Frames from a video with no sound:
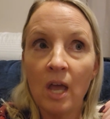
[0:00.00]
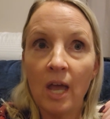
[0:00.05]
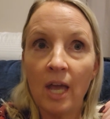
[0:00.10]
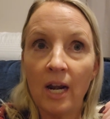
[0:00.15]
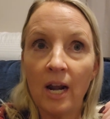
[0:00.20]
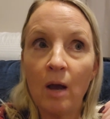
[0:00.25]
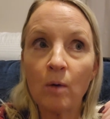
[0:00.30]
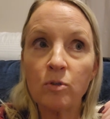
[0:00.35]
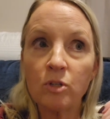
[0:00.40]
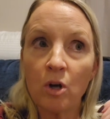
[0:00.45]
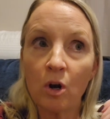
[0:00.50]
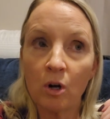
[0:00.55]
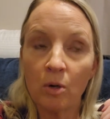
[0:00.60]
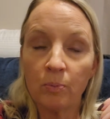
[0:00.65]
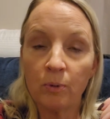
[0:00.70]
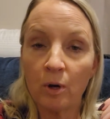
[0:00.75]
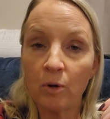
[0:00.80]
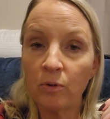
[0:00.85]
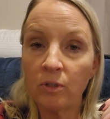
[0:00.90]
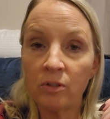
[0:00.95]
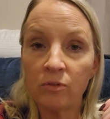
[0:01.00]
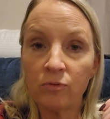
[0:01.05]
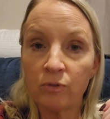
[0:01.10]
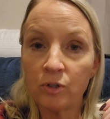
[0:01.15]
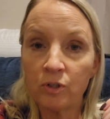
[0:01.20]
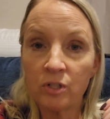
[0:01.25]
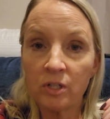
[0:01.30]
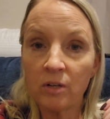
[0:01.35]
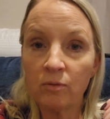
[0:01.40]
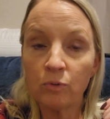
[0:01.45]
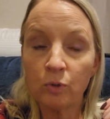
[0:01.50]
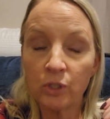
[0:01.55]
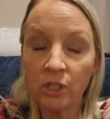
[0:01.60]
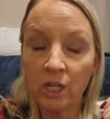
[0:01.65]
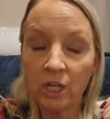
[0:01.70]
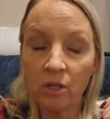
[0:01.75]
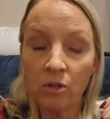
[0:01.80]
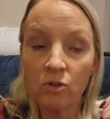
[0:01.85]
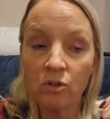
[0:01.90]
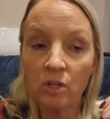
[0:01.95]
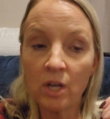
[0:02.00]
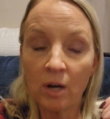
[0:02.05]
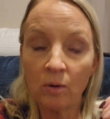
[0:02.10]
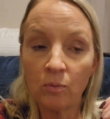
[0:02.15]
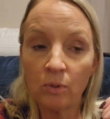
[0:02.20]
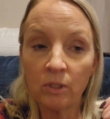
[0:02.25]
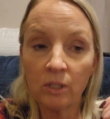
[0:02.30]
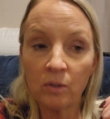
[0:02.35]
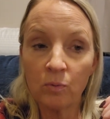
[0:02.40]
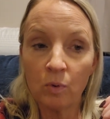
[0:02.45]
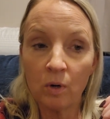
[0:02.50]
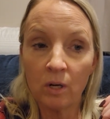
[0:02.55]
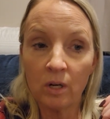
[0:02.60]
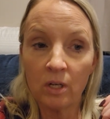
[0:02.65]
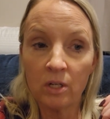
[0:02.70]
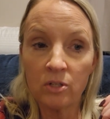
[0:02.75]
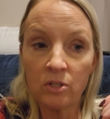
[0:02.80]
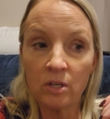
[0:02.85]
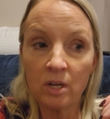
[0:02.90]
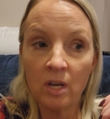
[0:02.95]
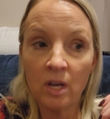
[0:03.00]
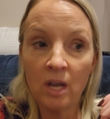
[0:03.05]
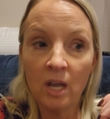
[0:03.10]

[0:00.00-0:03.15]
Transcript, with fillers: And I was heartbroken for several years. I really was.